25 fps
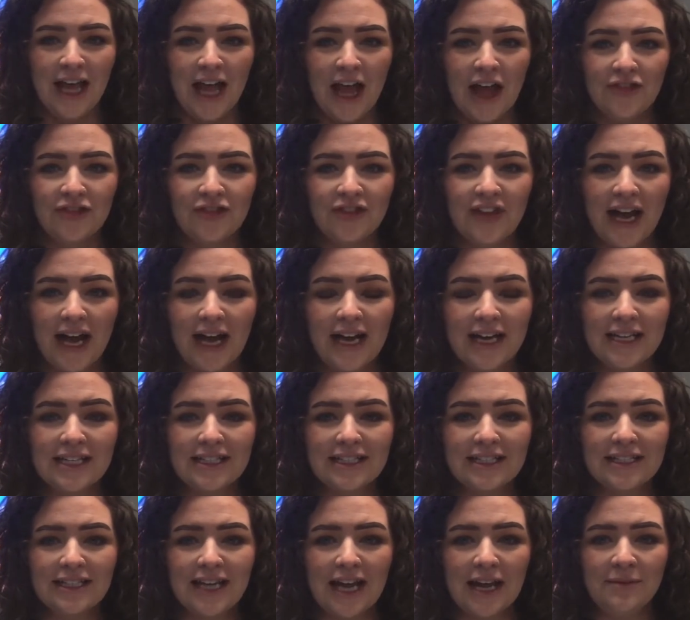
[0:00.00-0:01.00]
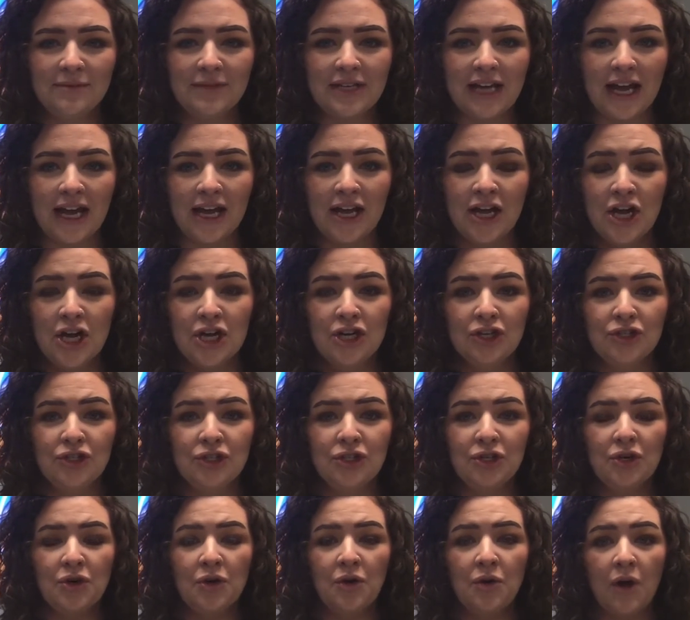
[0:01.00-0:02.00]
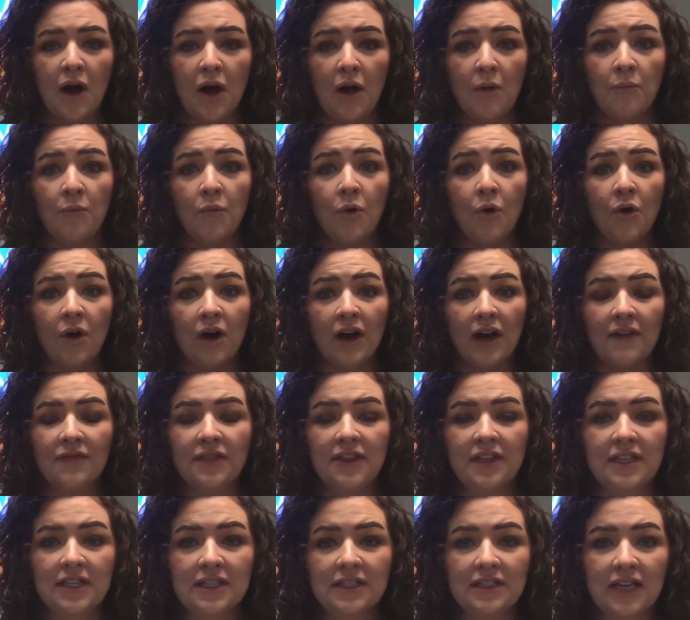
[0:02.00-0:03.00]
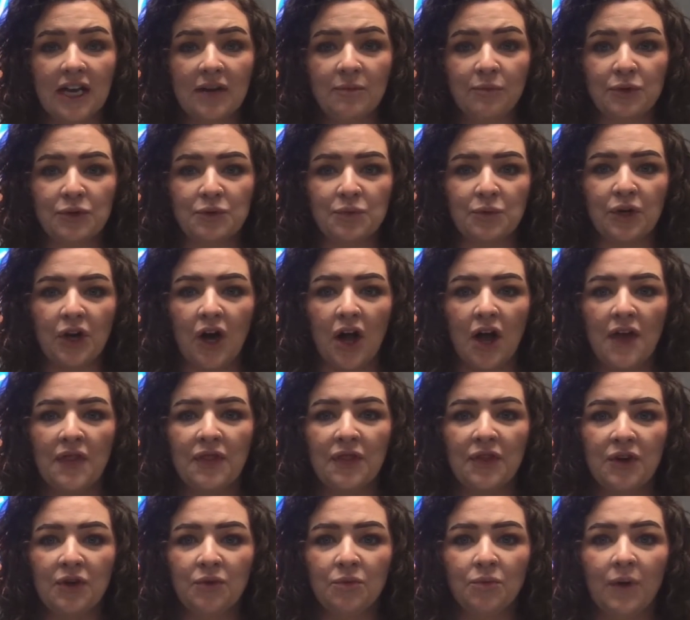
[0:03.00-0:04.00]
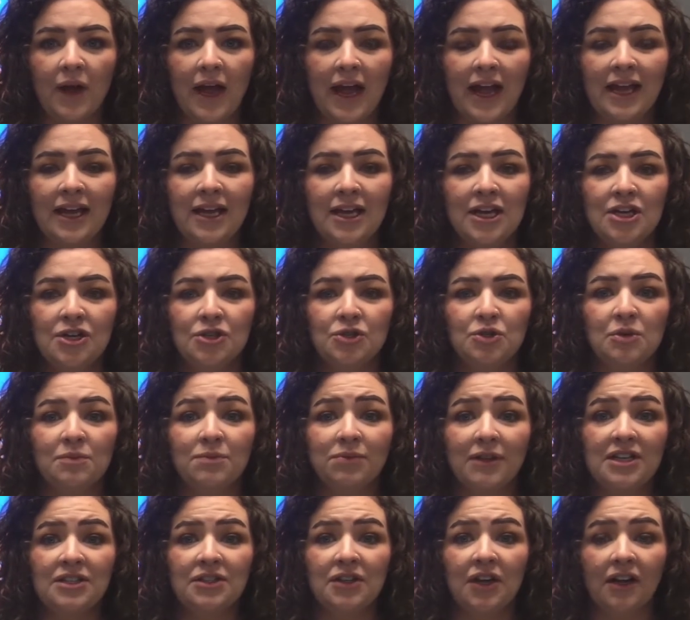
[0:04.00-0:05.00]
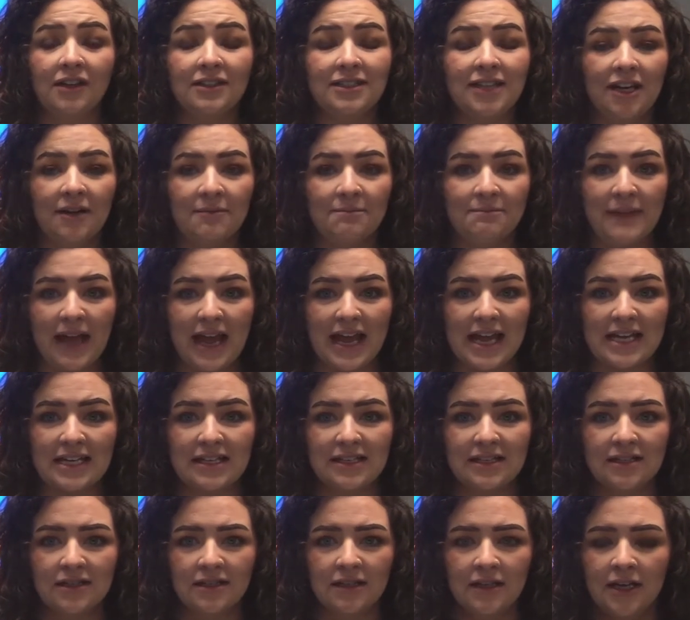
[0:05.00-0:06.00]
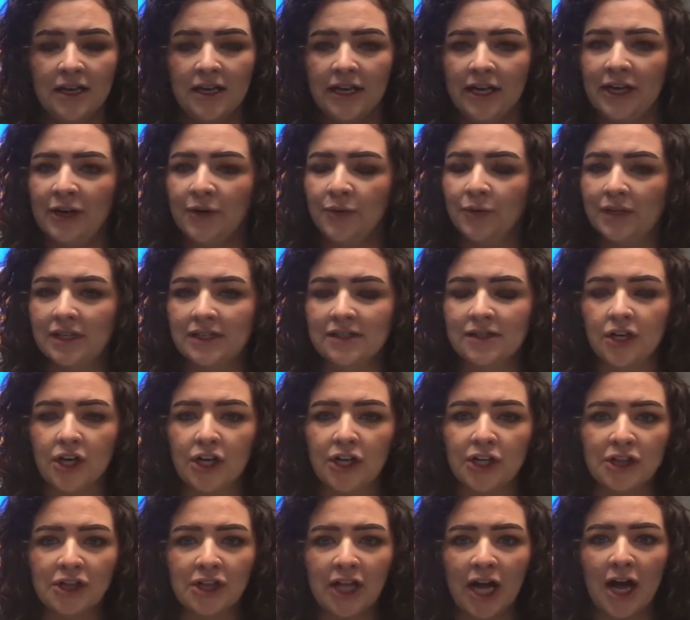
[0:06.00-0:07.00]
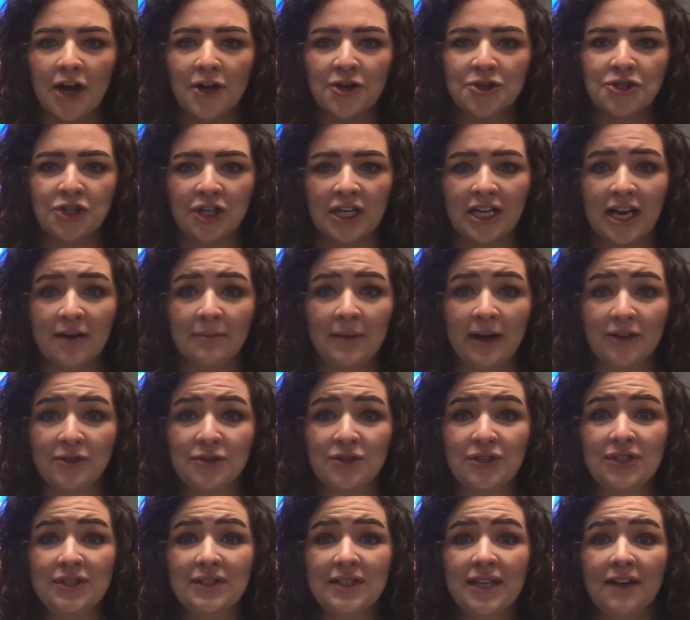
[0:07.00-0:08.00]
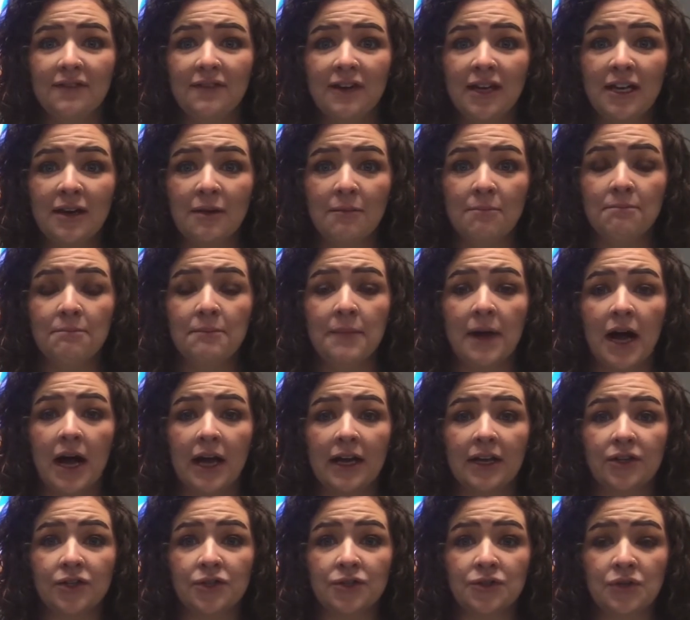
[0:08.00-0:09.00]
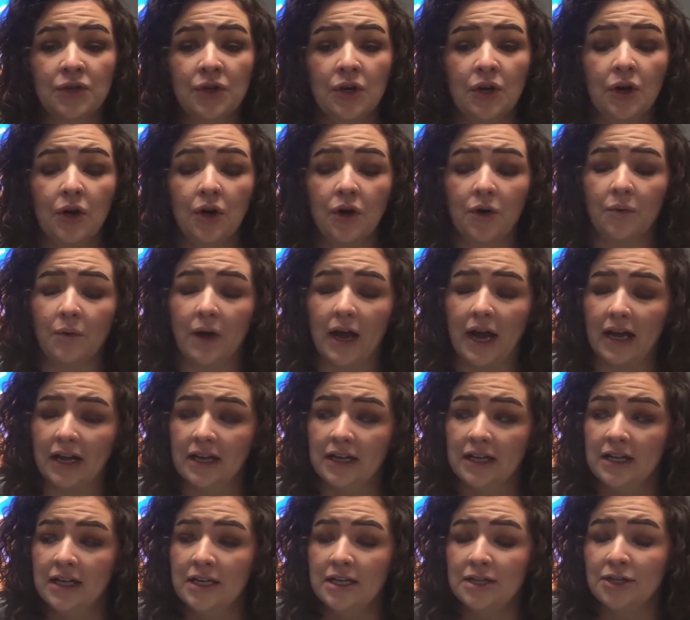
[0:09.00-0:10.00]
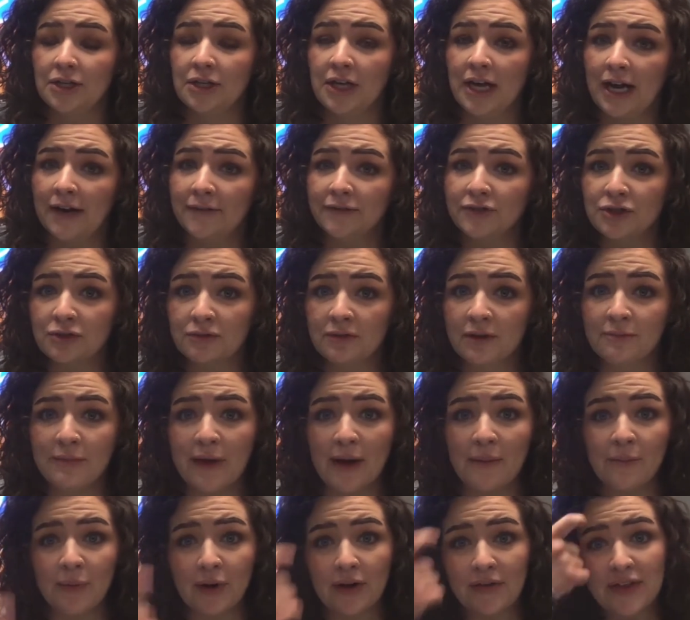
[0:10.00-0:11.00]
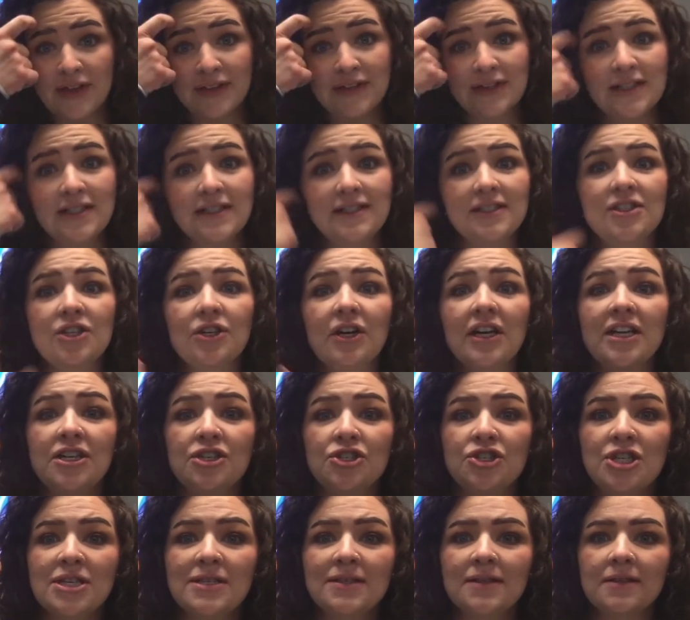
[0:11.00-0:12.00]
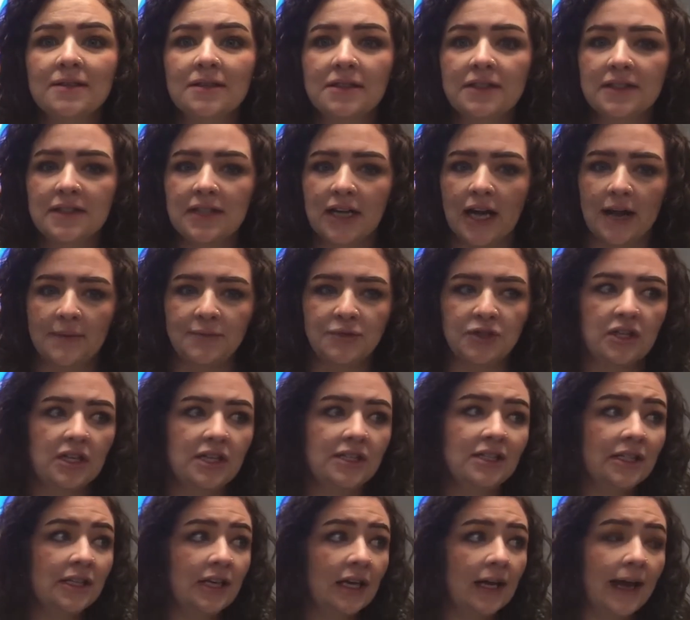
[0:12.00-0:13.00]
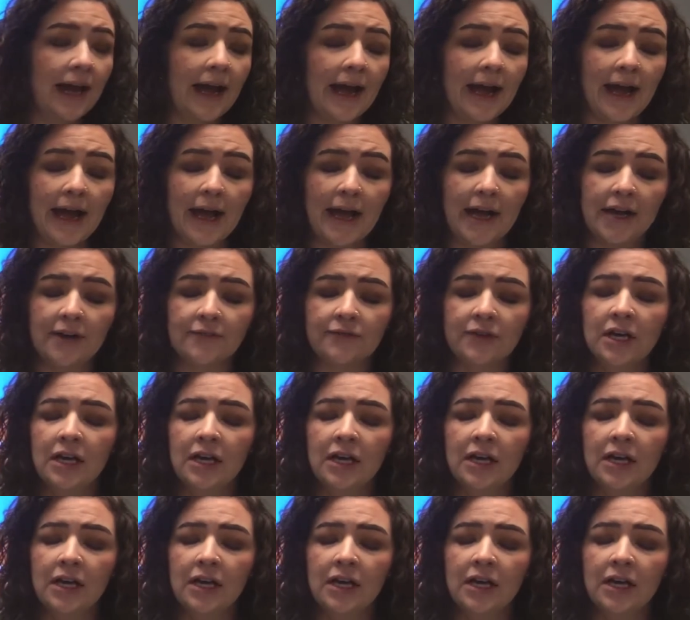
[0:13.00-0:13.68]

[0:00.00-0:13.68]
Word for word: That same day, two more of the disciples were on their way to a place called Emmaus. It was a long journey, about seven miles away. And you have to remember, this is during Jesus' time, so they didn't have